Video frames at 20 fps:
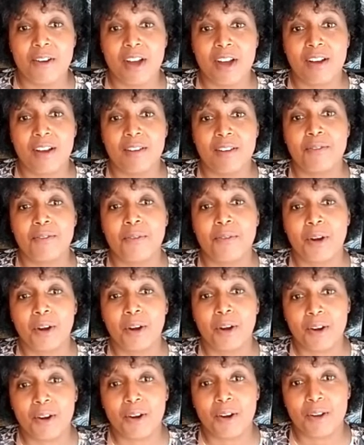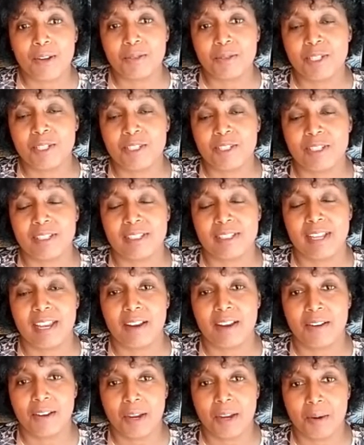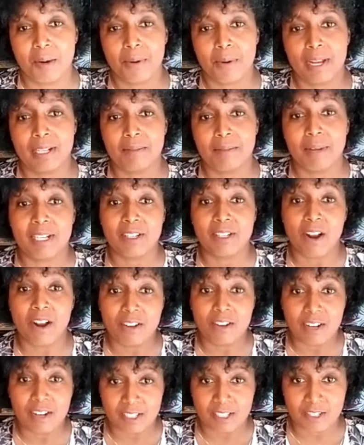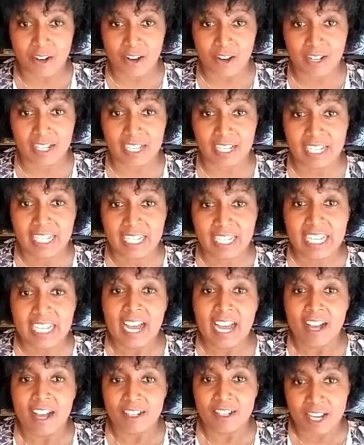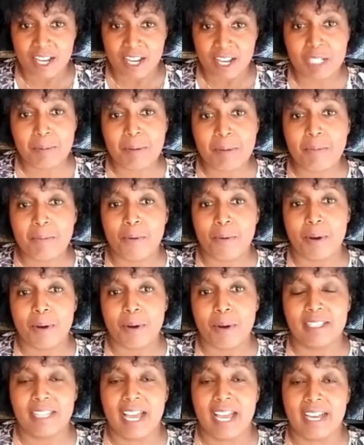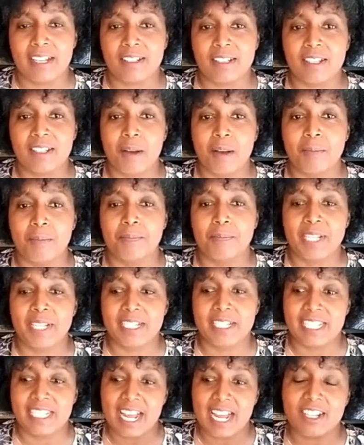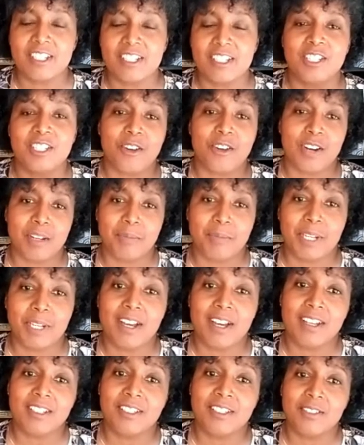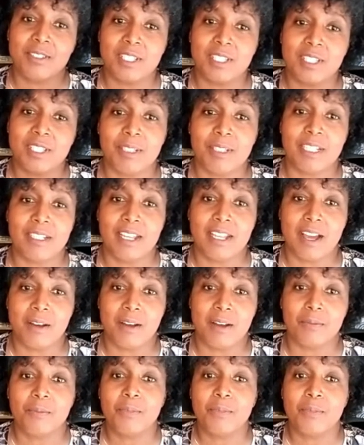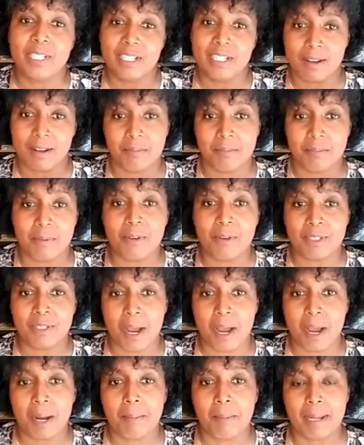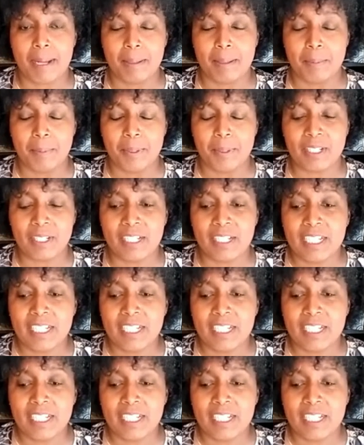of Four Curls, which is a hair care brand that my daughter and I started. I'll tell you a little bit more about that because it actually started because of something that we'll talk about in the book.